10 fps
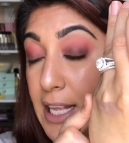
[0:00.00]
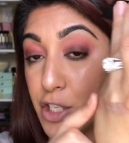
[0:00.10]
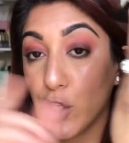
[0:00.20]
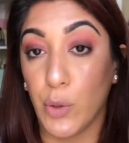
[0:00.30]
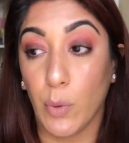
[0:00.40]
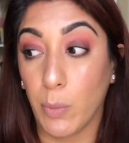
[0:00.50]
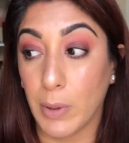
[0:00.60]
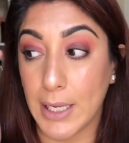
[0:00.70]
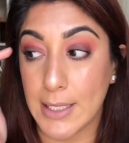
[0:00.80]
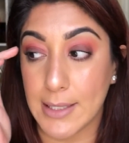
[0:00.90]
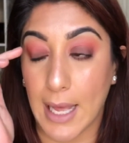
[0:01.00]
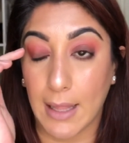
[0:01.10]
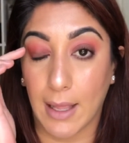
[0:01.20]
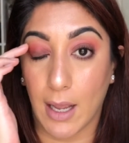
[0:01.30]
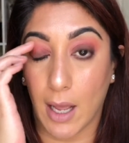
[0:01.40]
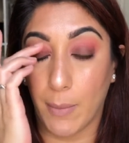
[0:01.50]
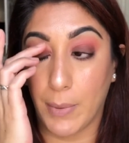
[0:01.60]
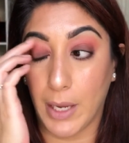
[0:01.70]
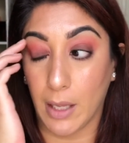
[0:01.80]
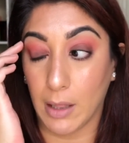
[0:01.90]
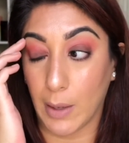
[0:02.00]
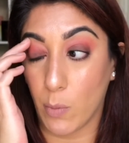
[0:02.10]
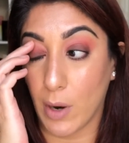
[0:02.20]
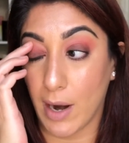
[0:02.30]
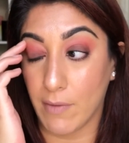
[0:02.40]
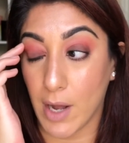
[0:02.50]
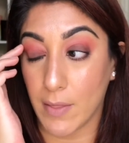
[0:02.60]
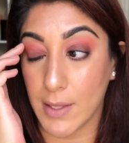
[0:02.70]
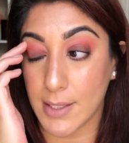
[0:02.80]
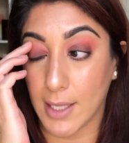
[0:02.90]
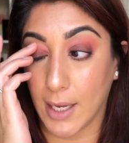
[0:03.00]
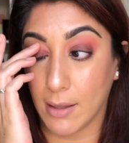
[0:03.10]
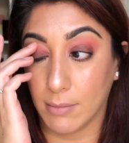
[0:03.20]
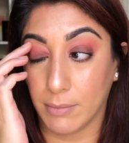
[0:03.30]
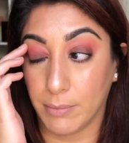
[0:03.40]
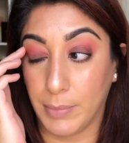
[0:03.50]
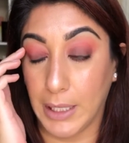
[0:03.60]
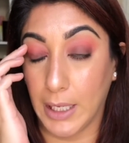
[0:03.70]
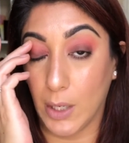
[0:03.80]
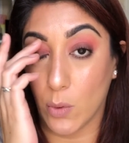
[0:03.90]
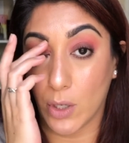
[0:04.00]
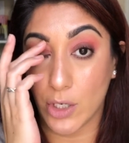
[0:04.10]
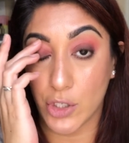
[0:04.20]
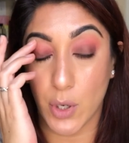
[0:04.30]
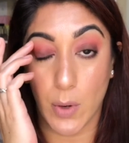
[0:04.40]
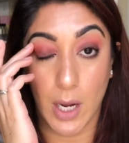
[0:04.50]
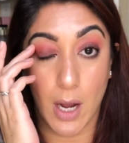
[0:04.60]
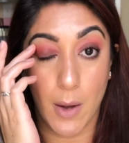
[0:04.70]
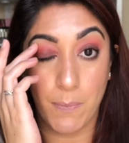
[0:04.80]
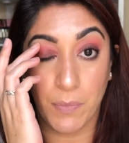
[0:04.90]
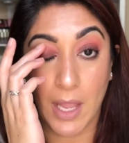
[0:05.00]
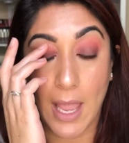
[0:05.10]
And so you will place that like up, like where I've got this like pinky orange going on.